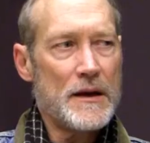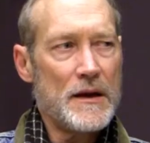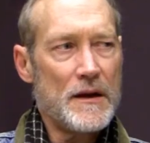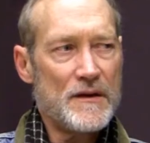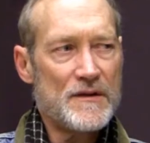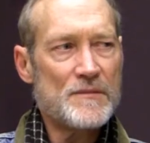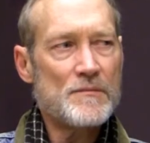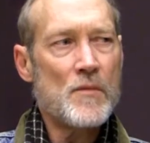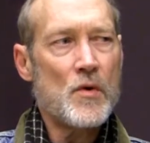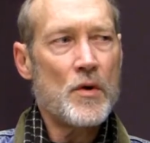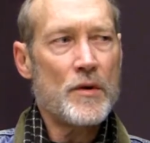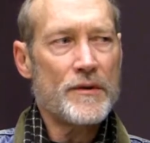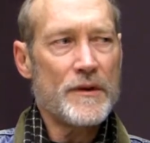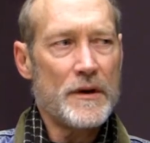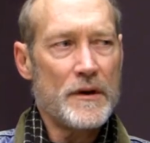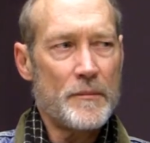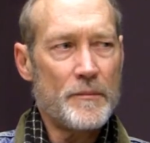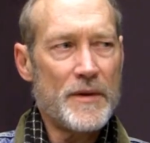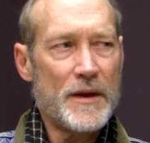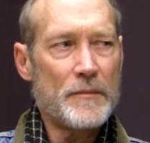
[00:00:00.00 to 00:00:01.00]
He's more
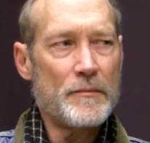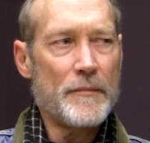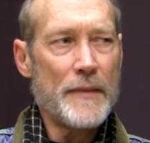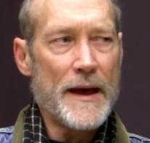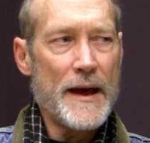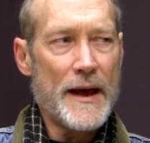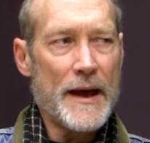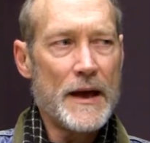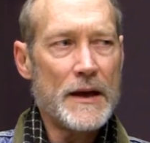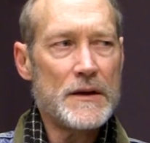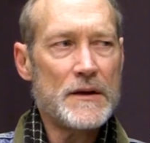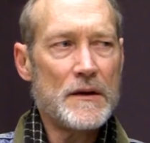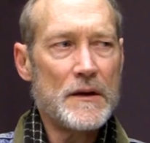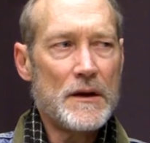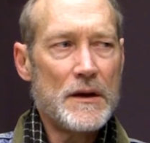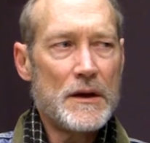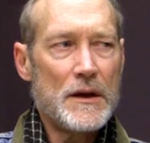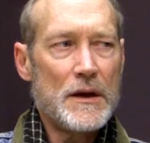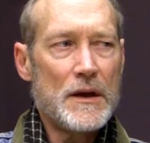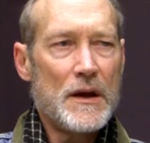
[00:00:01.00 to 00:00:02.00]
than a bit mad.
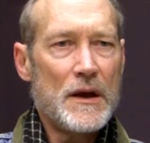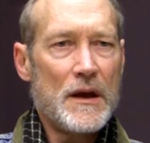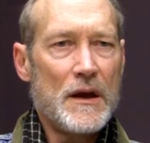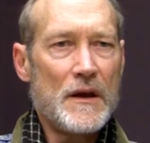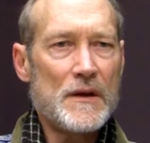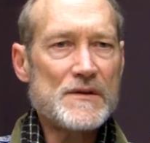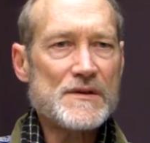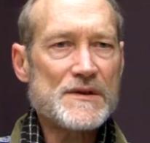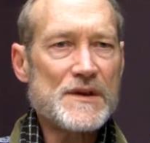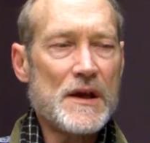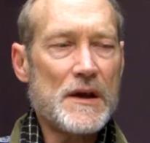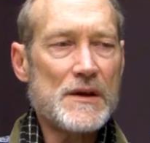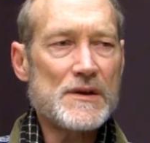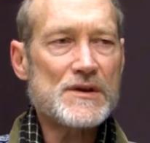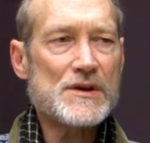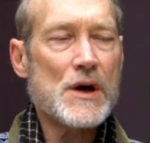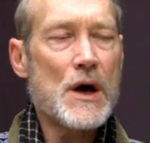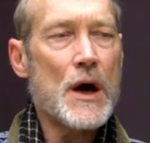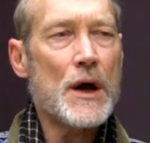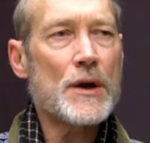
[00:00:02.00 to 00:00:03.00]
He's, he's
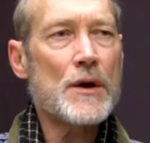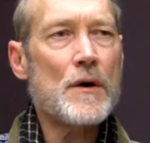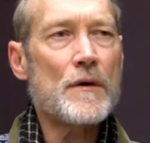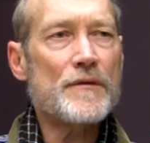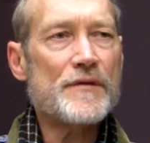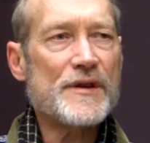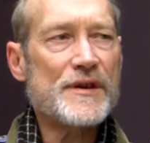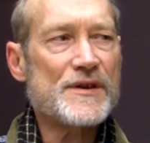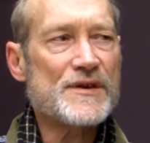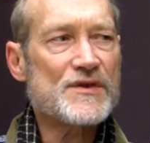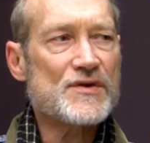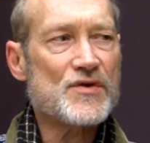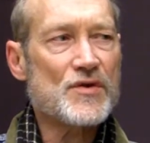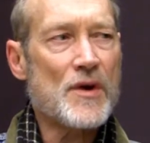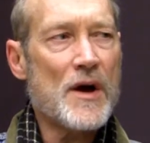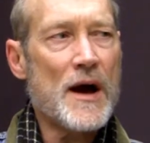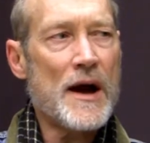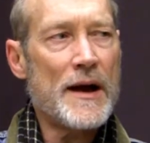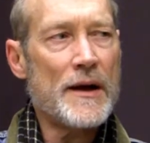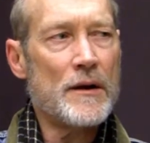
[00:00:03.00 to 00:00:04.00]
gone over this
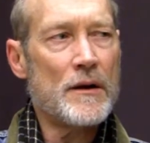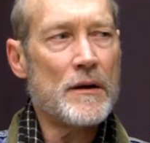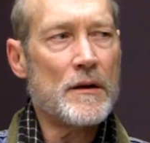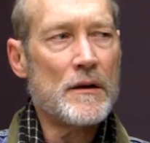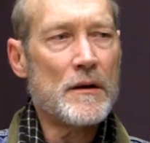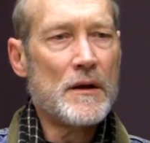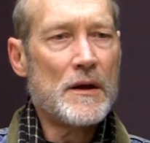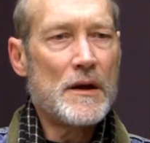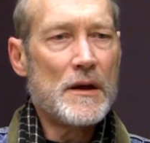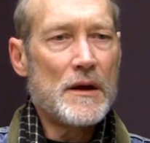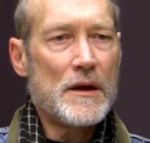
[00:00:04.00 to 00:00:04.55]
trial.